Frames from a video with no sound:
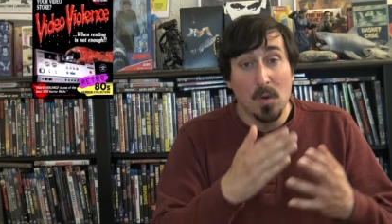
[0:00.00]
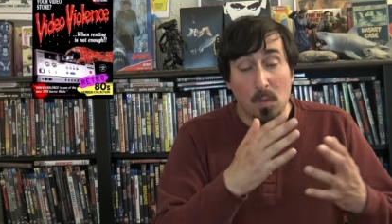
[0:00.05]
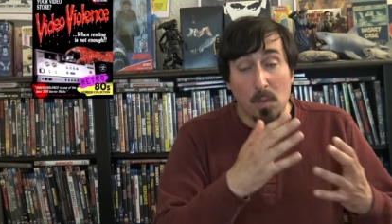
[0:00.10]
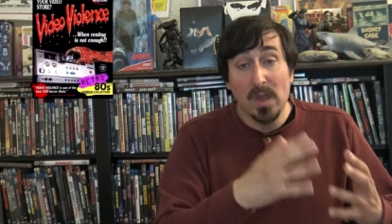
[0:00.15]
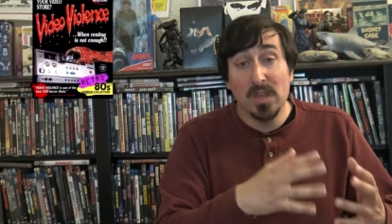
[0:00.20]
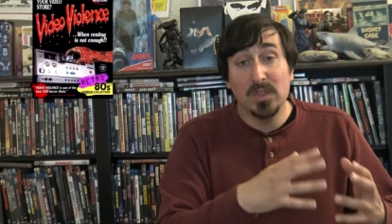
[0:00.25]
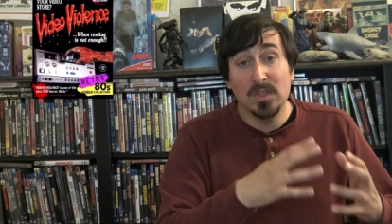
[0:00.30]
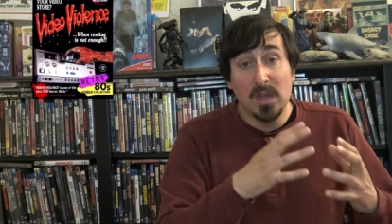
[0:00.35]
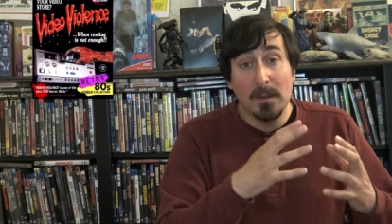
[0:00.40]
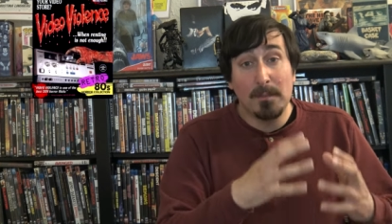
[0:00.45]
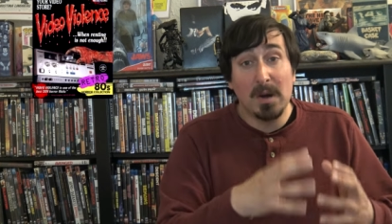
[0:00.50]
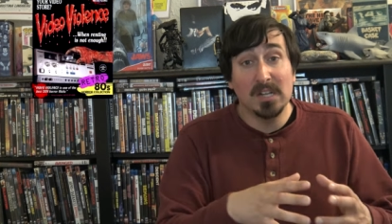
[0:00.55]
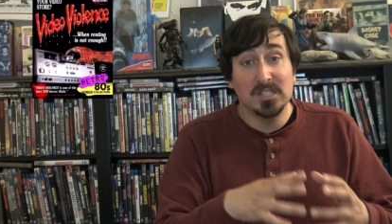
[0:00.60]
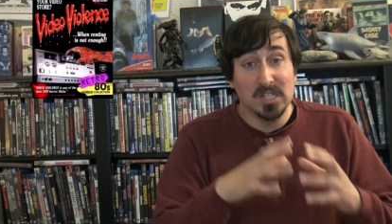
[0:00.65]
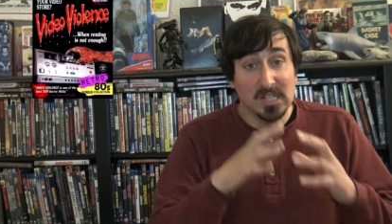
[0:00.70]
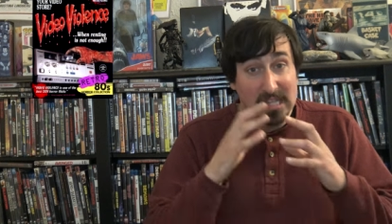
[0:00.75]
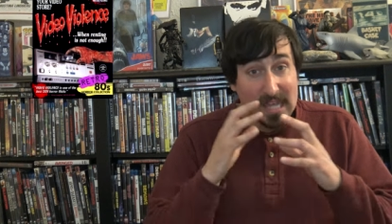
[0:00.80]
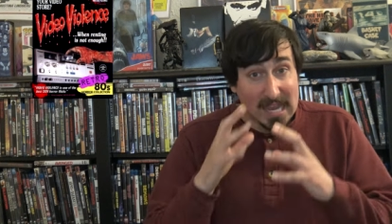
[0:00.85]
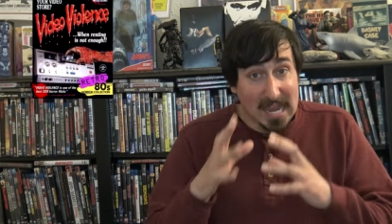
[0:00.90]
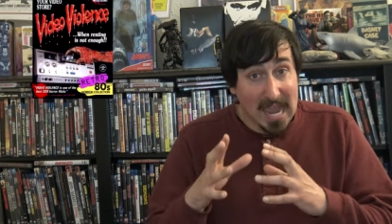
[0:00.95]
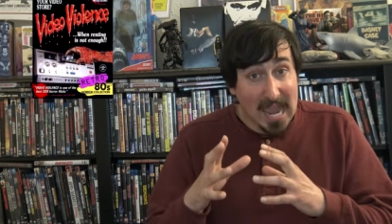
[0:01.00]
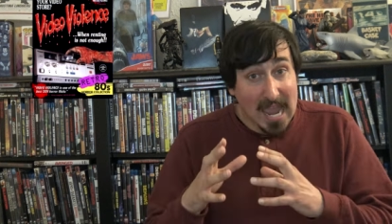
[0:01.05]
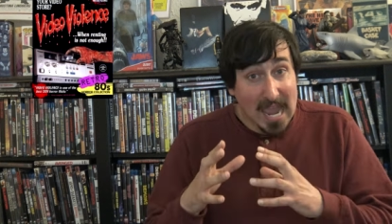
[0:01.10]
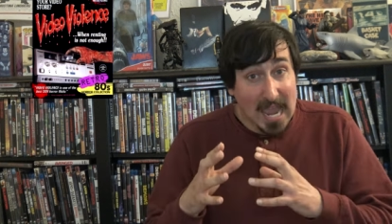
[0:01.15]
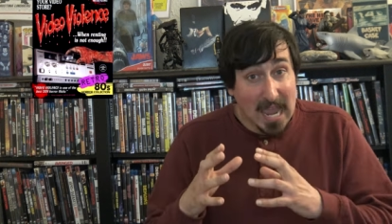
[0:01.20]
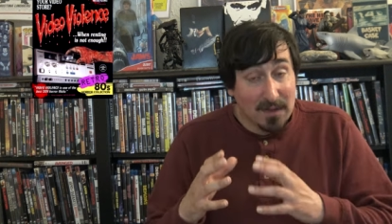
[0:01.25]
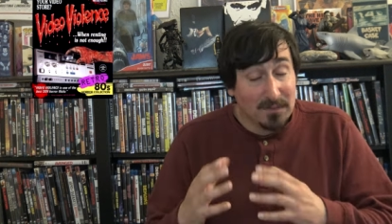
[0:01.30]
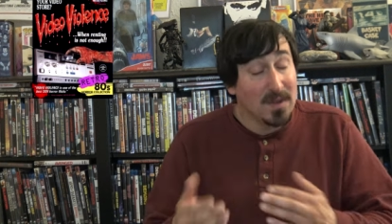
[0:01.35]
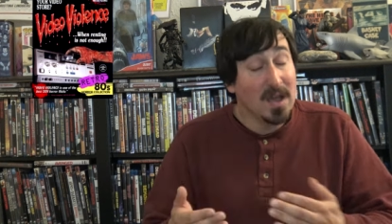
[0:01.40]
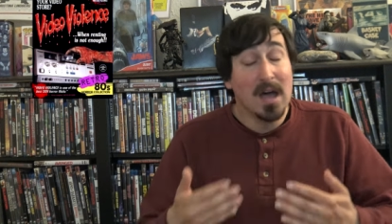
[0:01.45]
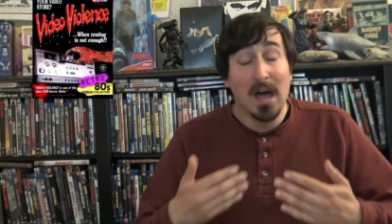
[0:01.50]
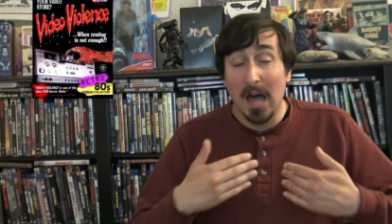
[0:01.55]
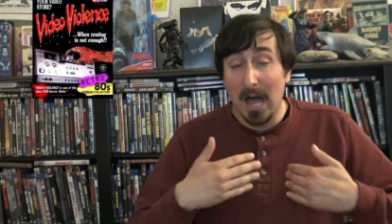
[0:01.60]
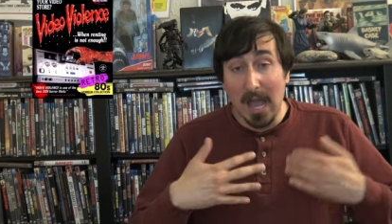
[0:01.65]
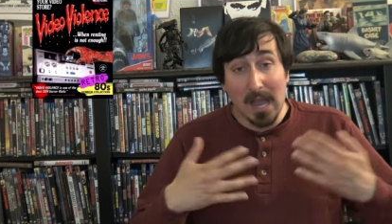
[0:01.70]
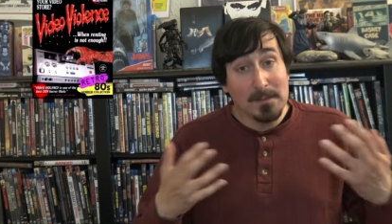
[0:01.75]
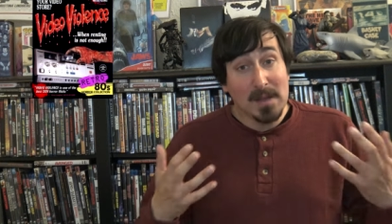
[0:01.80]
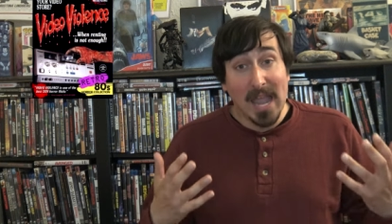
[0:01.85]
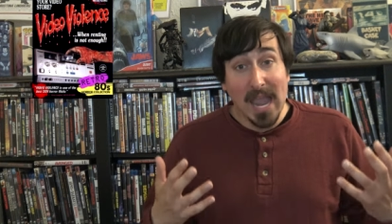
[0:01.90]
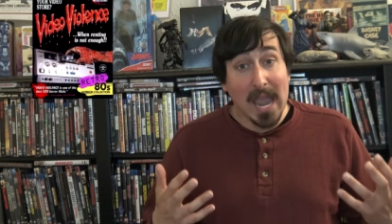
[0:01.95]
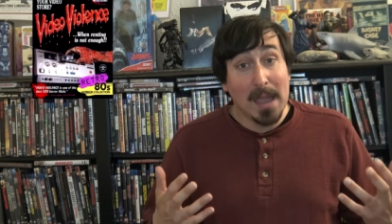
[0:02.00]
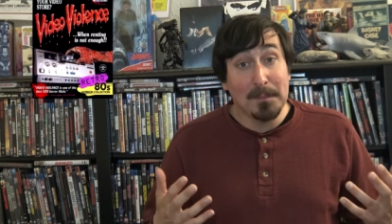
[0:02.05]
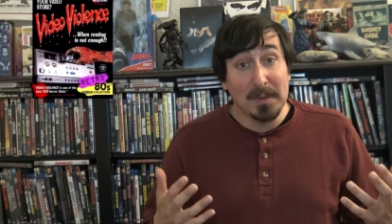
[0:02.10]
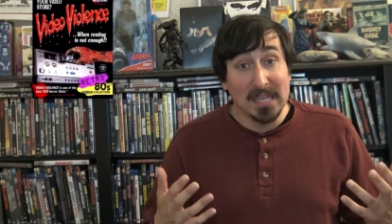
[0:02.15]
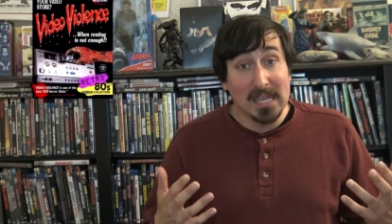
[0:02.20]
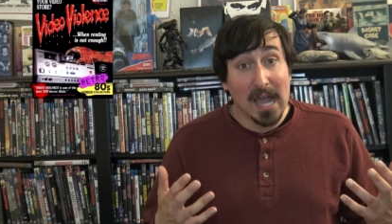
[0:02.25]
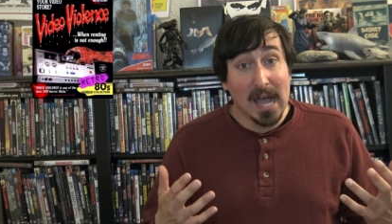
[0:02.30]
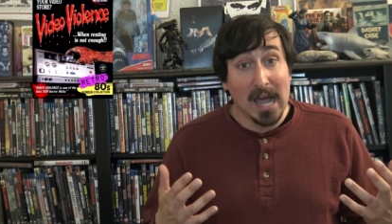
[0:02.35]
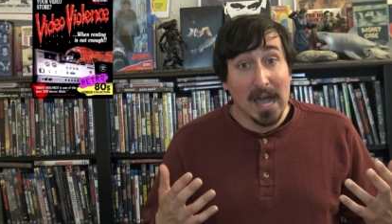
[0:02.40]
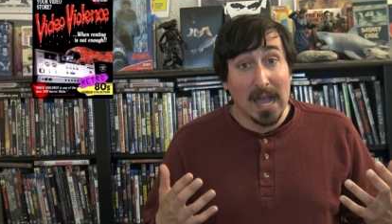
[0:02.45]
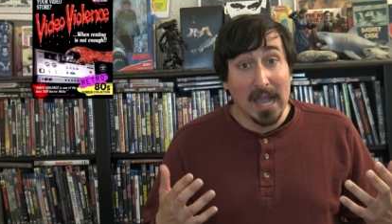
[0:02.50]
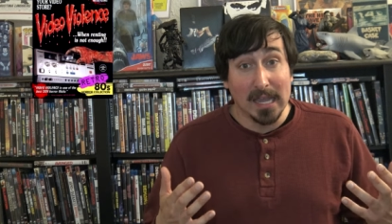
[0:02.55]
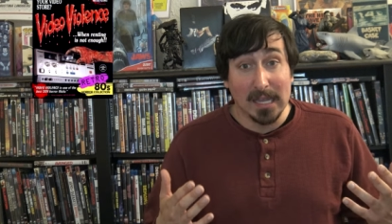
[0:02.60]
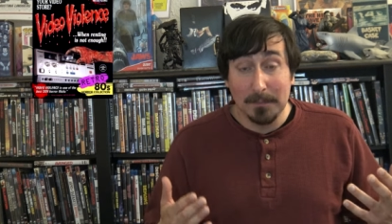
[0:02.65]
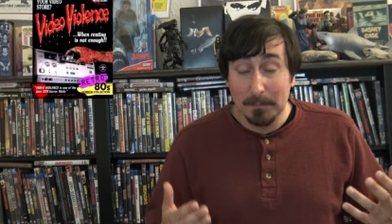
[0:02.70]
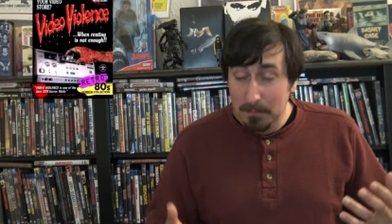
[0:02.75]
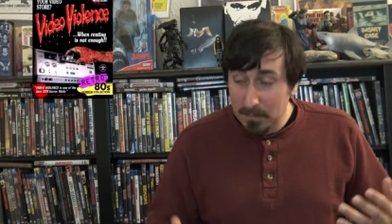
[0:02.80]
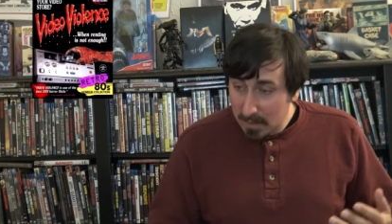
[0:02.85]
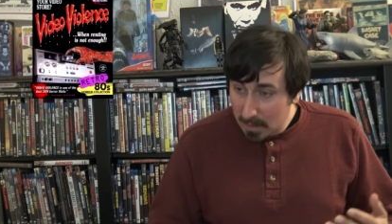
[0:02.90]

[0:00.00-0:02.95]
with the budget they have, I'm a happy guy.